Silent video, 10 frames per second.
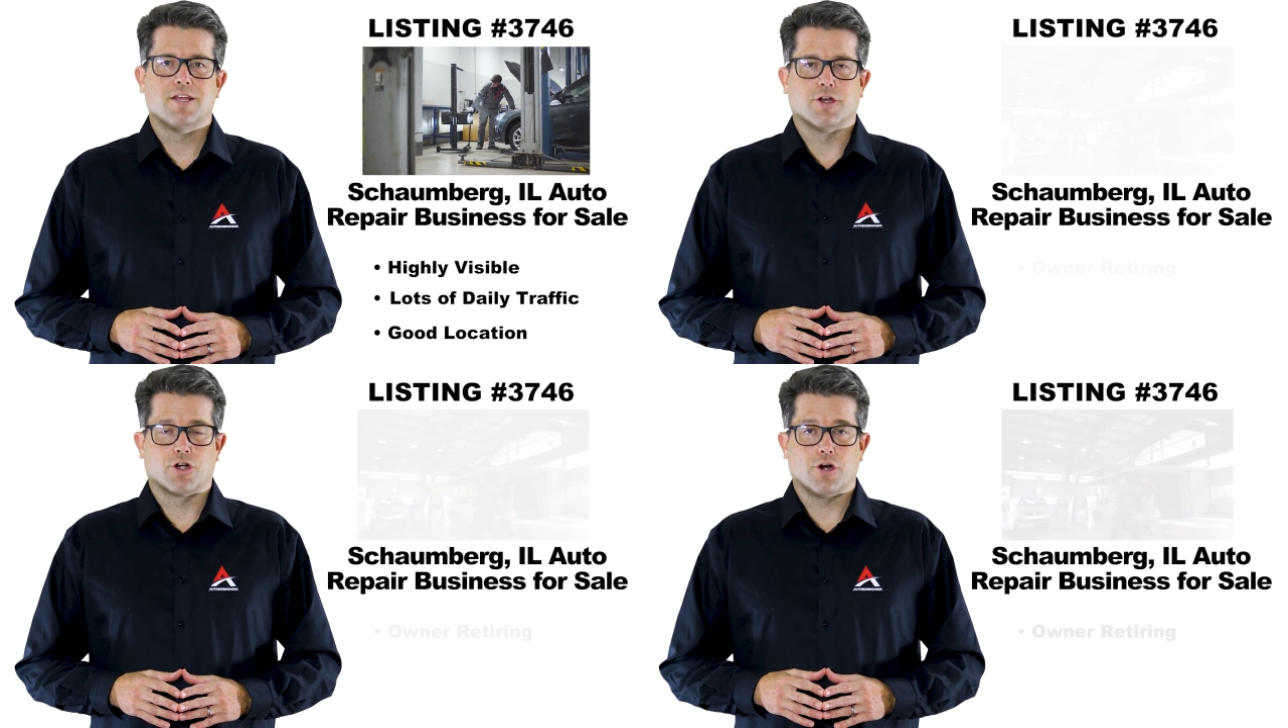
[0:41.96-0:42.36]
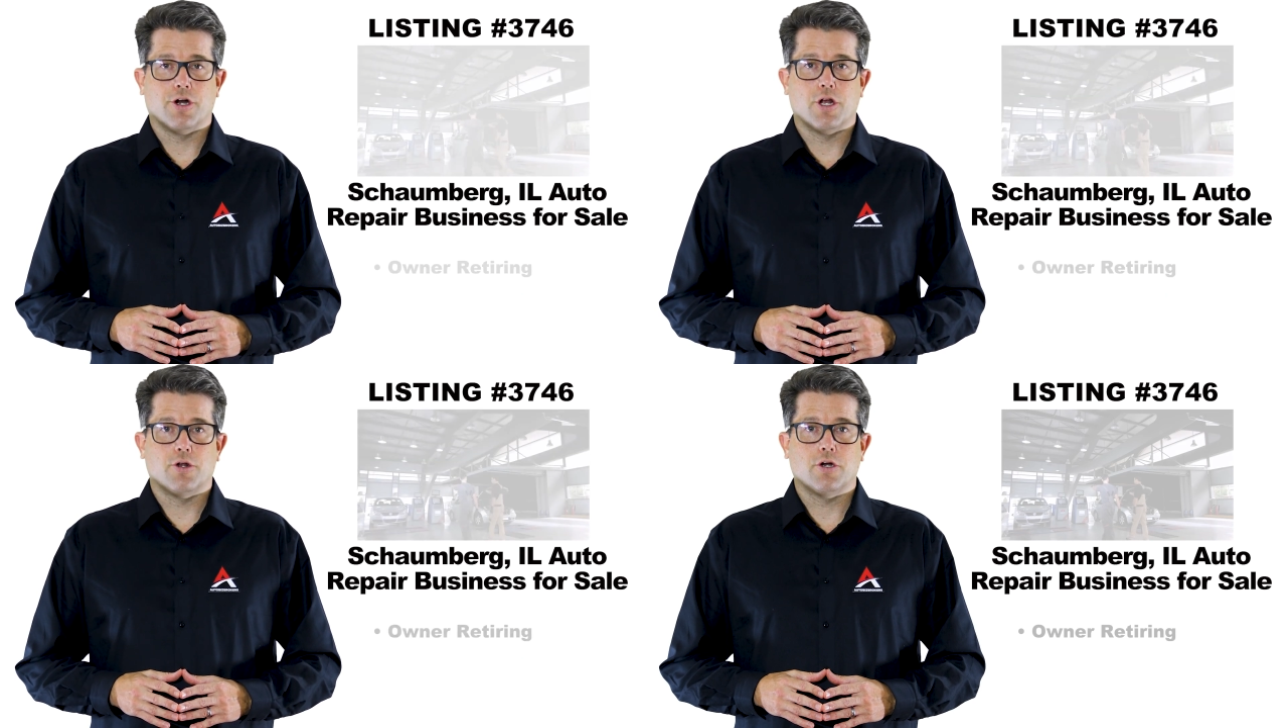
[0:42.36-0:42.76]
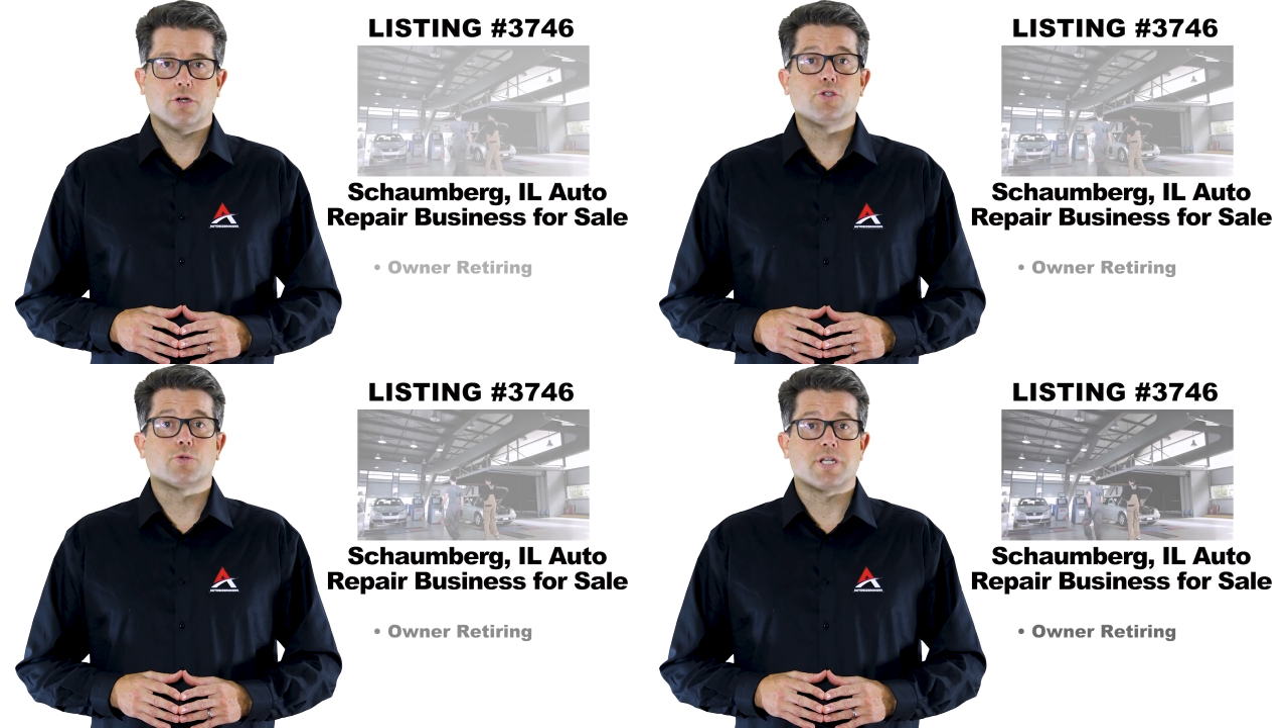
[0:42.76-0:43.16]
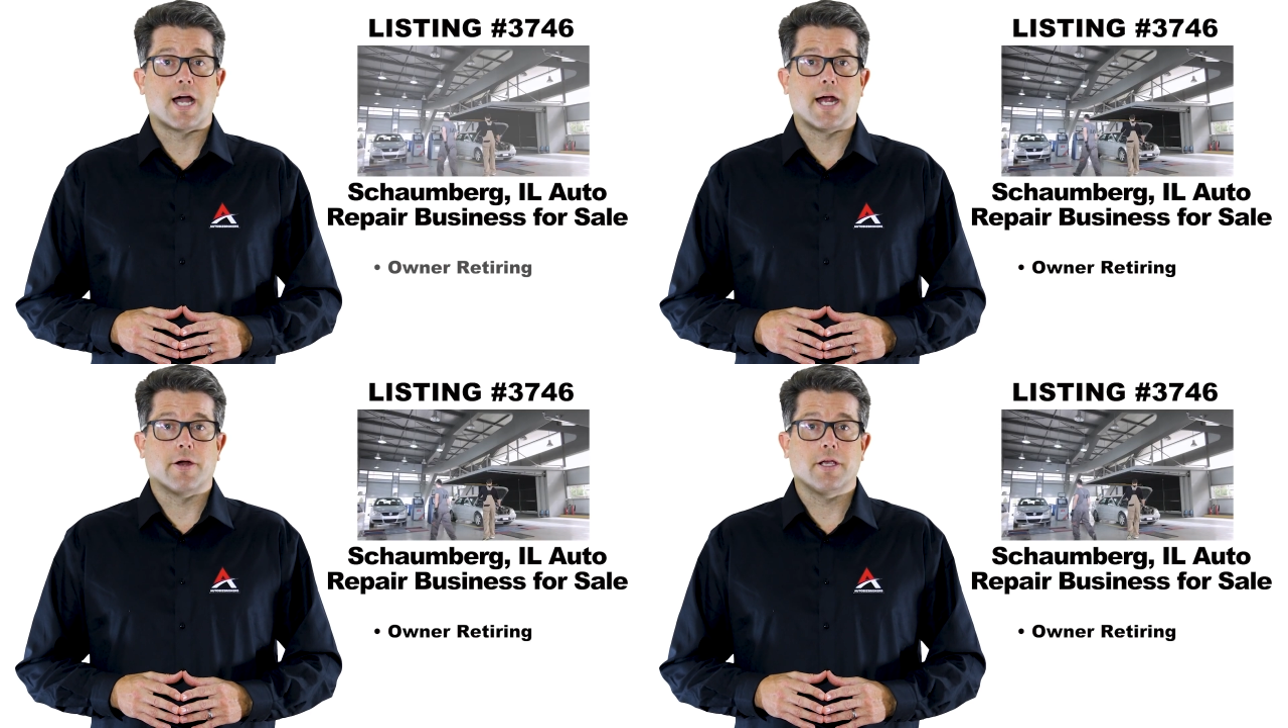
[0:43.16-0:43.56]
The current owner, who's
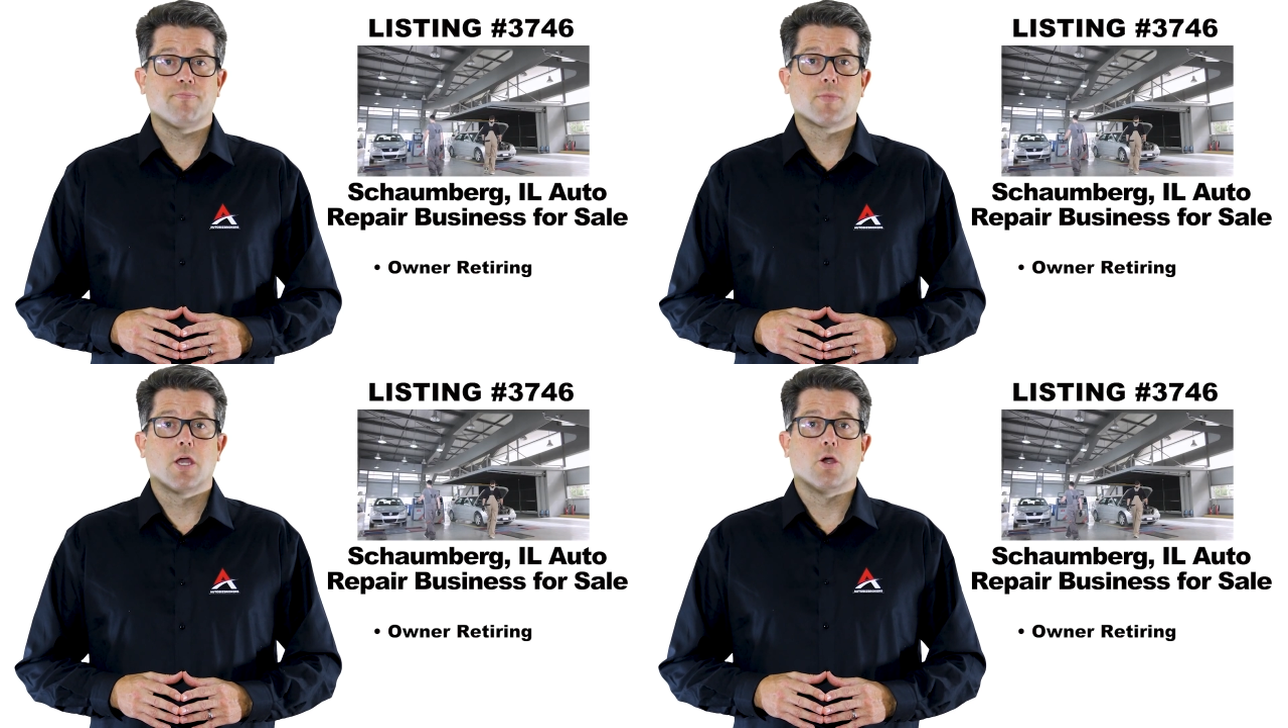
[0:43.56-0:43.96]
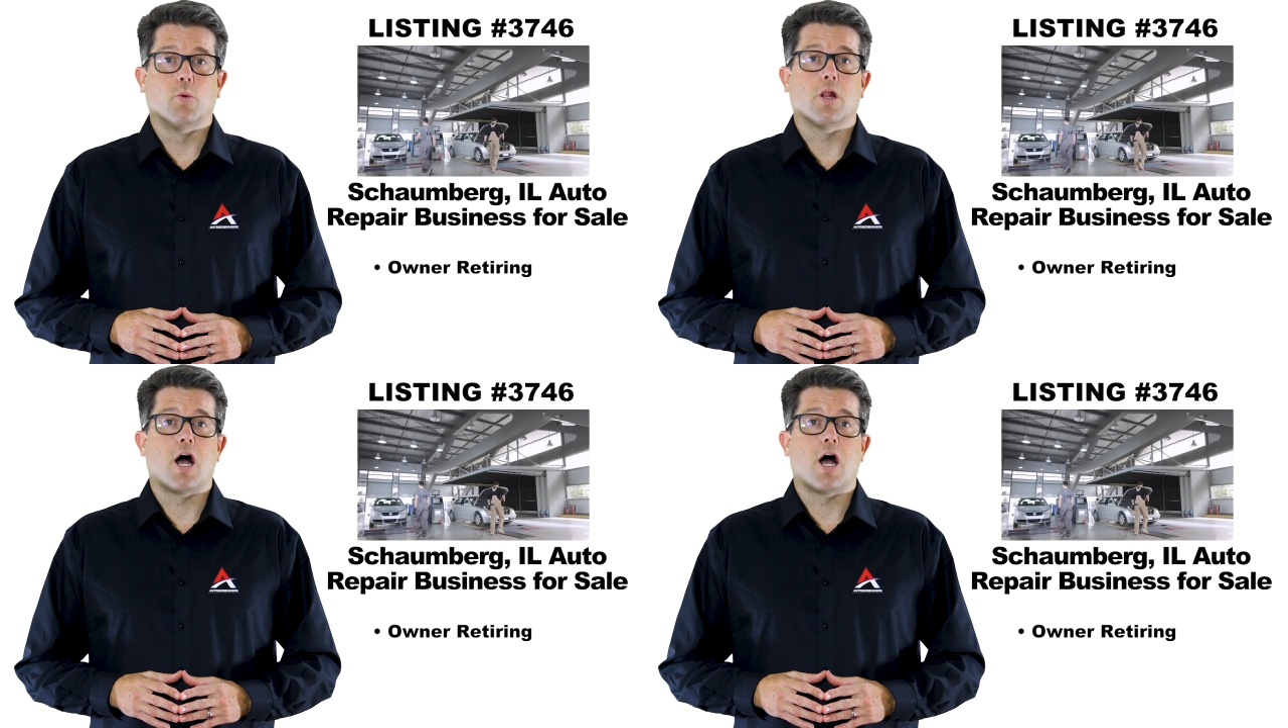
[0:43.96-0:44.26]
retiring, will